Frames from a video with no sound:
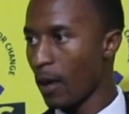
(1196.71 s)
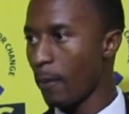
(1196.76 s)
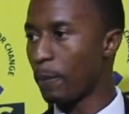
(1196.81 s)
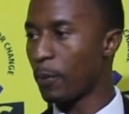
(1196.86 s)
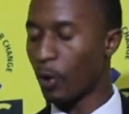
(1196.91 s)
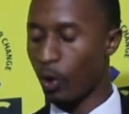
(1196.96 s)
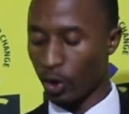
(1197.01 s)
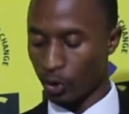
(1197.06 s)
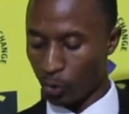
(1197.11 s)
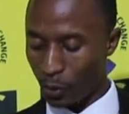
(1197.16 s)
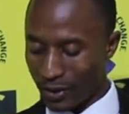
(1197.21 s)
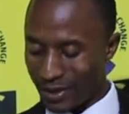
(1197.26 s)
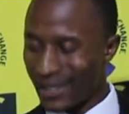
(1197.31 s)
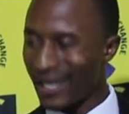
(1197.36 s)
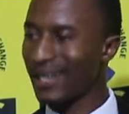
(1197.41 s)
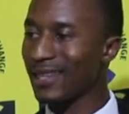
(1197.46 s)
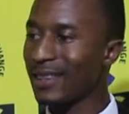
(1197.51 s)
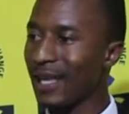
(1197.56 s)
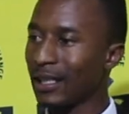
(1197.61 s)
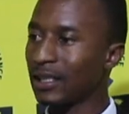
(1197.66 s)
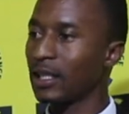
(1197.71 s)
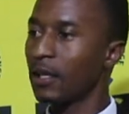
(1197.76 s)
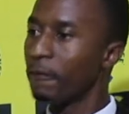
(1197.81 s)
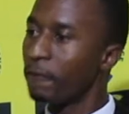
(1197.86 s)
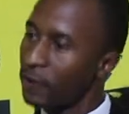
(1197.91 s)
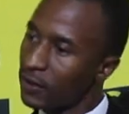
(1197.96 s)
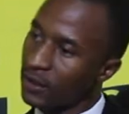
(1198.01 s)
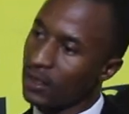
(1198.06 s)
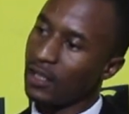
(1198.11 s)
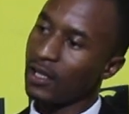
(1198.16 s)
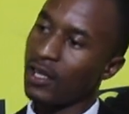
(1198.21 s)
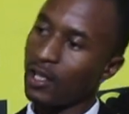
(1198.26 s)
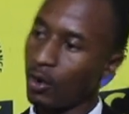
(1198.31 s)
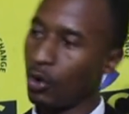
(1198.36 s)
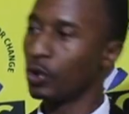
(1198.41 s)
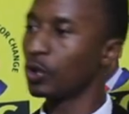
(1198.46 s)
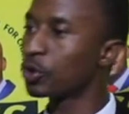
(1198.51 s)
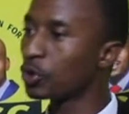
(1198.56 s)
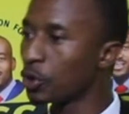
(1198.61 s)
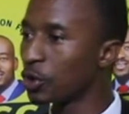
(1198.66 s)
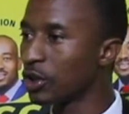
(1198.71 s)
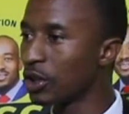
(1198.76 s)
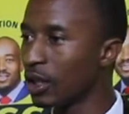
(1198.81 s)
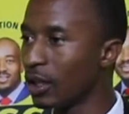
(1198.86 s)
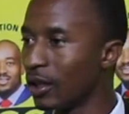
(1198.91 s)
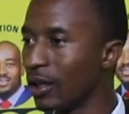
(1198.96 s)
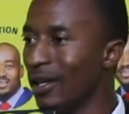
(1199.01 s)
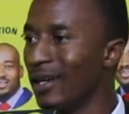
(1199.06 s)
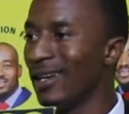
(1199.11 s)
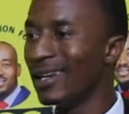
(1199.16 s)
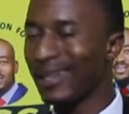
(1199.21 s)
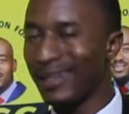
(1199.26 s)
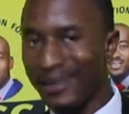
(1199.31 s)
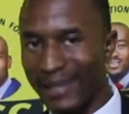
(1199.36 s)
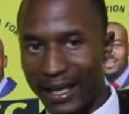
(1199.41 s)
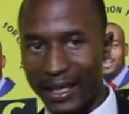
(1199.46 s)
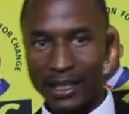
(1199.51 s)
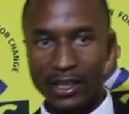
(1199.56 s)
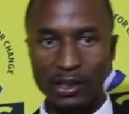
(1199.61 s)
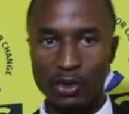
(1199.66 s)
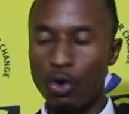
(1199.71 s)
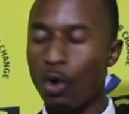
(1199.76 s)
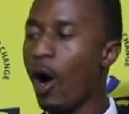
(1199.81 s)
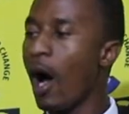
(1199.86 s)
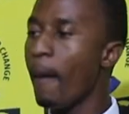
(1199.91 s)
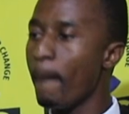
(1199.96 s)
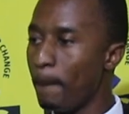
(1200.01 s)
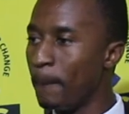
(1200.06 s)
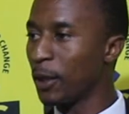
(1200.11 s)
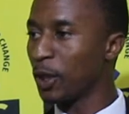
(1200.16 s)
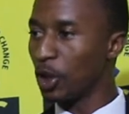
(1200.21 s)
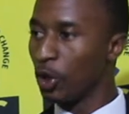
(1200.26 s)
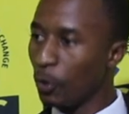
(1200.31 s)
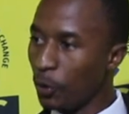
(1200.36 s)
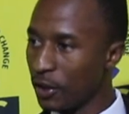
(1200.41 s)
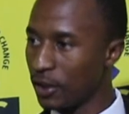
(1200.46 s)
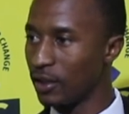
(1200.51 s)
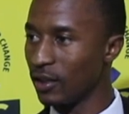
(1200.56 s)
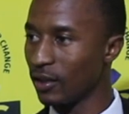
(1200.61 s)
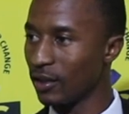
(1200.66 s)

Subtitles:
Because we think that if it's in the constitution, There is no ambiguity.